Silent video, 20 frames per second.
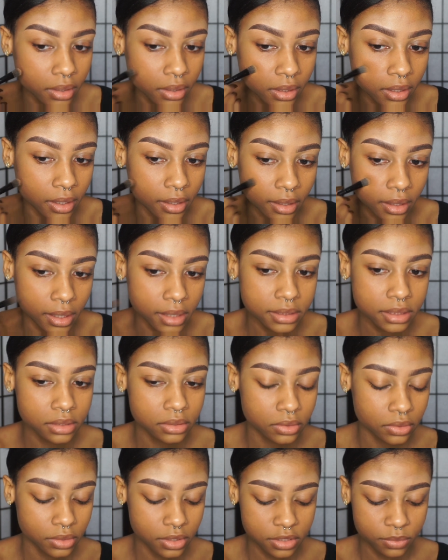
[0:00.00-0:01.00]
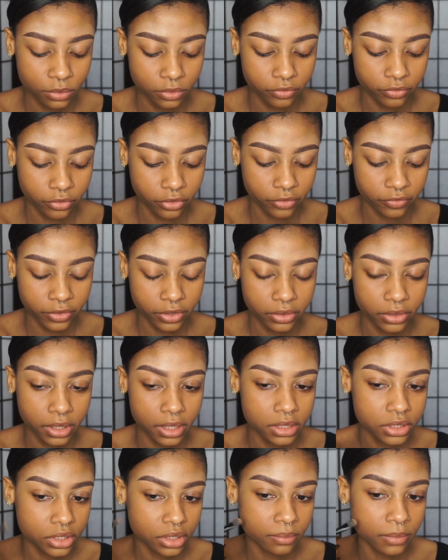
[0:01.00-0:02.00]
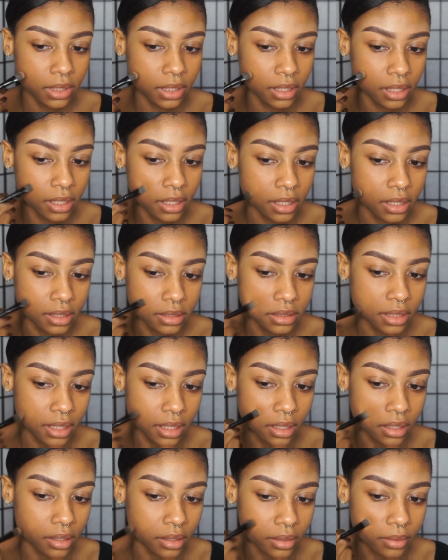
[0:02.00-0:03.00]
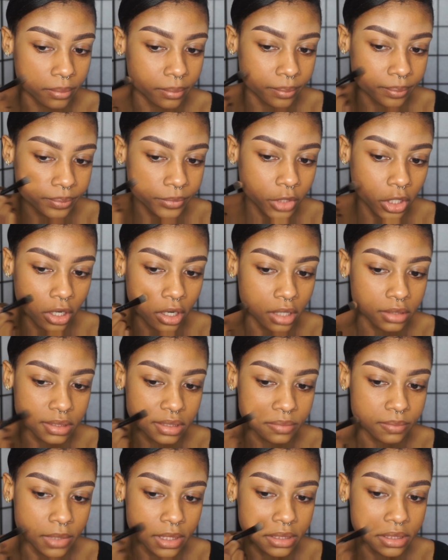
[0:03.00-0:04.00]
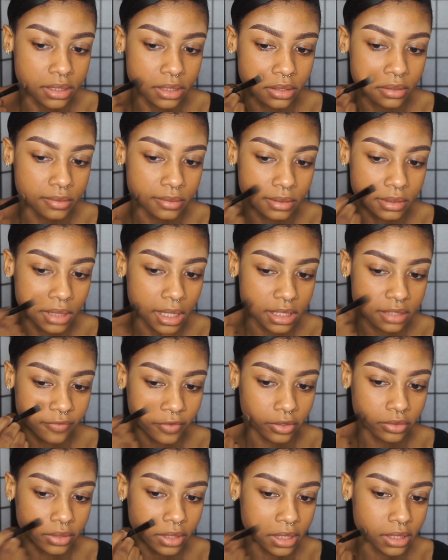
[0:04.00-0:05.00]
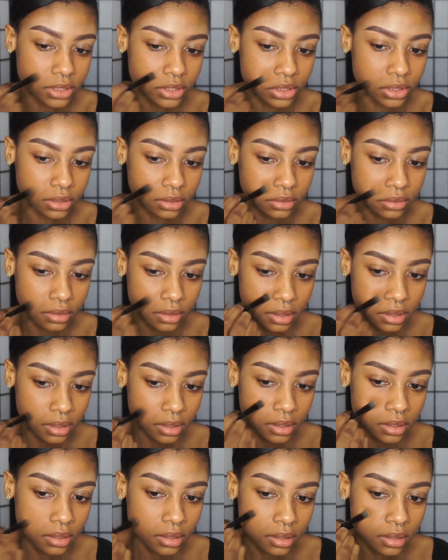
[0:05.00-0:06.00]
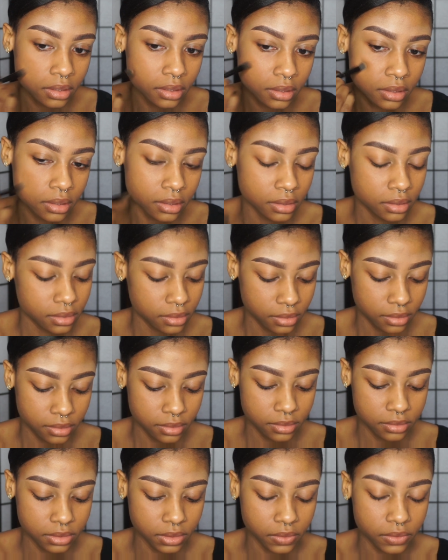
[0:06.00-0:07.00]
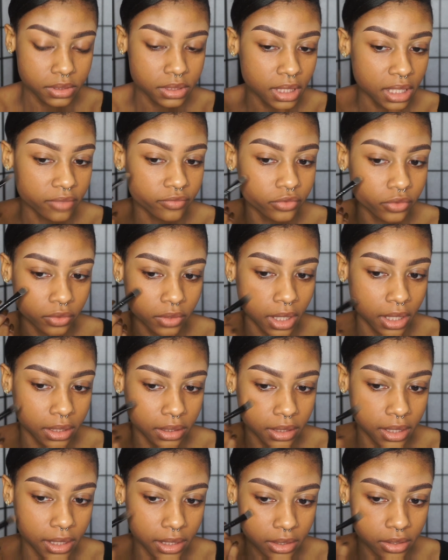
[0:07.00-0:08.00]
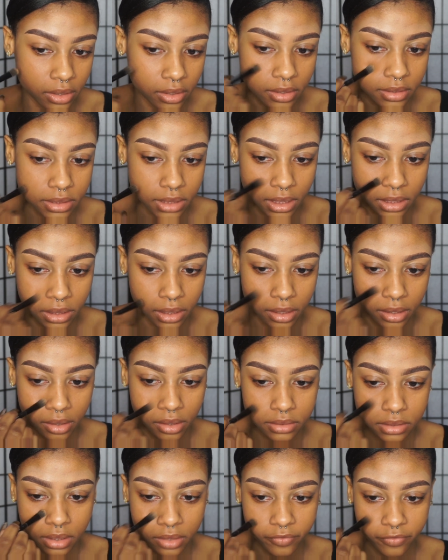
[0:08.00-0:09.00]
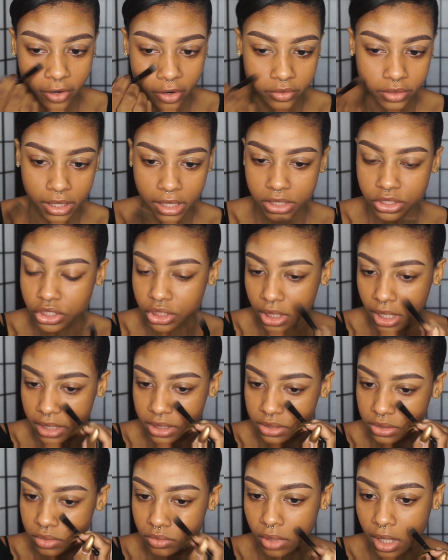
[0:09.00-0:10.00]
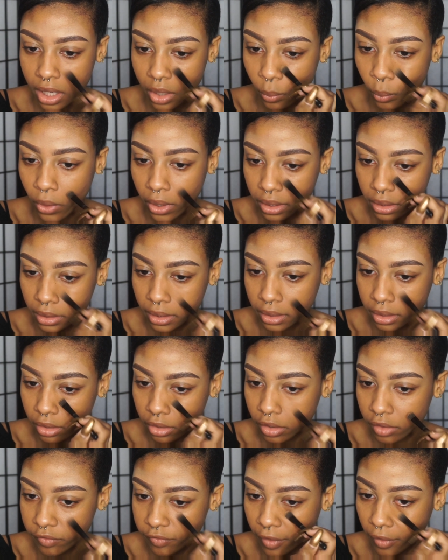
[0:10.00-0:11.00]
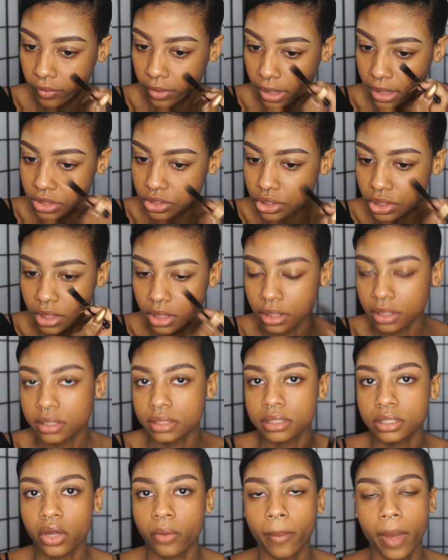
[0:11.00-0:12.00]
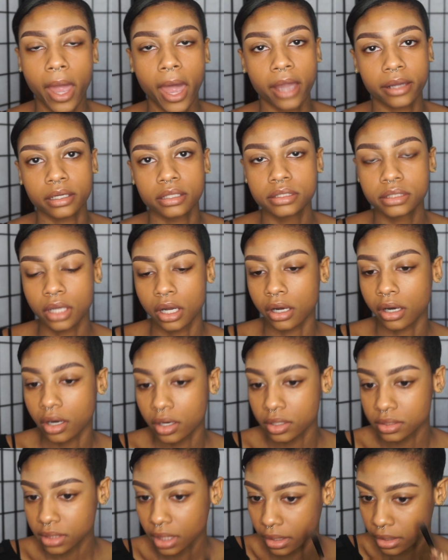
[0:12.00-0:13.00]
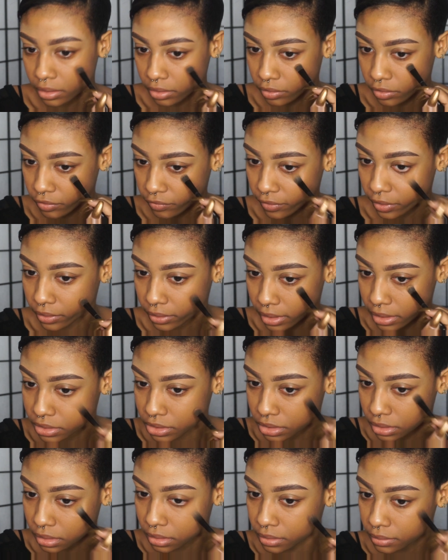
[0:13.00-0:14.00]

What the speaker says: And I like to do this before foundation because it causes me to use less foundation. So instead of doing like layers and layers of foundation, I just do like 1 layer of foundation and conceal my acne scars under the foundation.